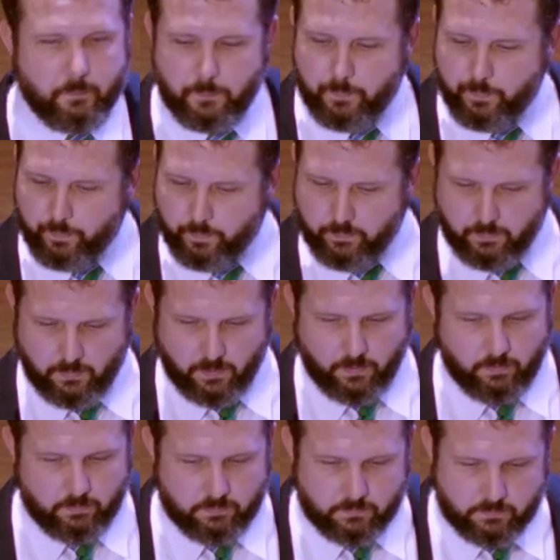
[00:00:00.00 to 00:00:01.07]

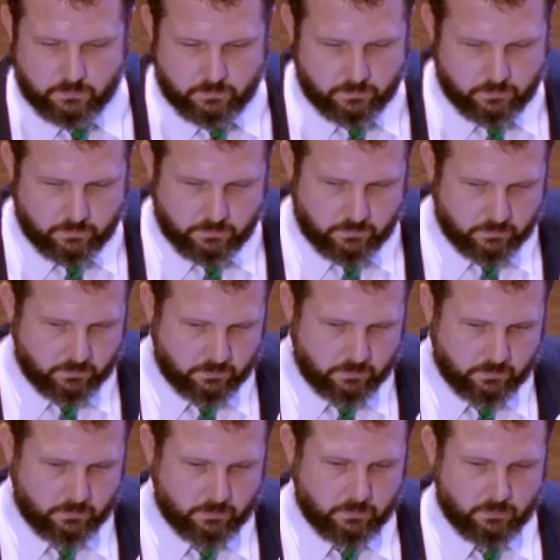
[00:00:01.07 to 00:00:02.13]
No one is speaking in this clip.